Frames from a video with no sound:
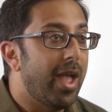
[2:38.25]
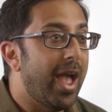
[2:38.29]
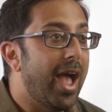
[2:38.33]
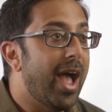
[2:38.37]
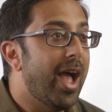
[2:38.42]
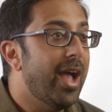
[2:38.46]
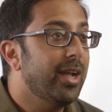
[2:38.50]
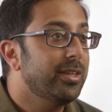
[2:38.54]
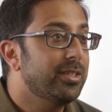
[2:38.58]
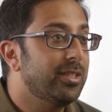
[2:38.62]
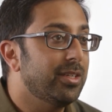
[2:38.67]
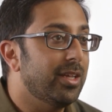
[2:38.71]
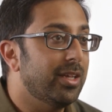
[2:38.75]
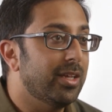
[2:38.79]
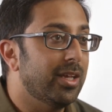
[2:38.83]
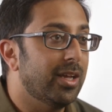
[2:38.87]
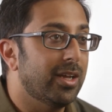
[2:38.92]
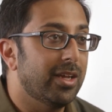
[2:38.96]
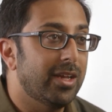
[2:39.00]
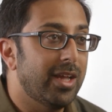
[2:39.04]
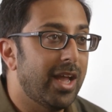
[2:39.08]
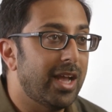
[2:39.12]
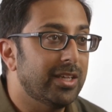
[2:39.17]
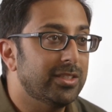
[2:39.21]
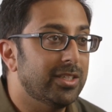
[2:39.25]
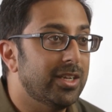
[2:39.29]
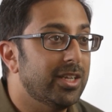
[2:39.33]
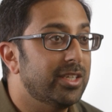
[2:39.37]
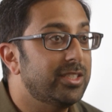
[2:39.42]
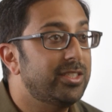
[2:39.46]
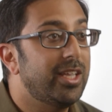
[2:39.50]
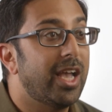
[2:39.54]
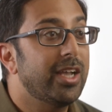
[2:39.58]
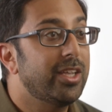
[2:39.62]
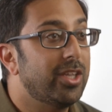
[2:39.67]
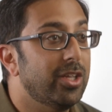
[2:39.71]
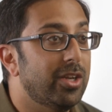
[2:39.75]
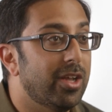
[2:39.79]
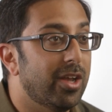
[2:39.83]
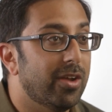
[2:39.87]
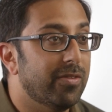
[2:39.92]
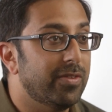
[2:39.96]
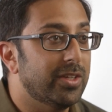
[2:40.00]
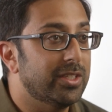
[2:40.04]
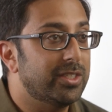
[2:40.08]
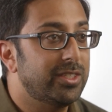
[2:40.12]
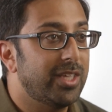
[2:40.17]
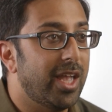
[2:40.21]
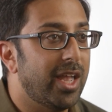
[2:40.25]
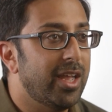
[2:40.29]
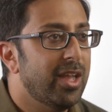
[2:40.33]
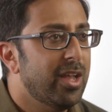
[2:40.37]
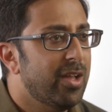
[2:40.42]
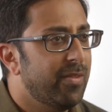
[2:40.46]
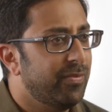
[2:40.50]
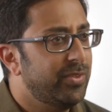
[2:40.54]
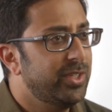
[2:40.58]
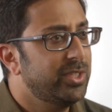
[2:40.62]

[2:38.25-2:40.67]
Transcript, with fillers: act uh, as an executive and say,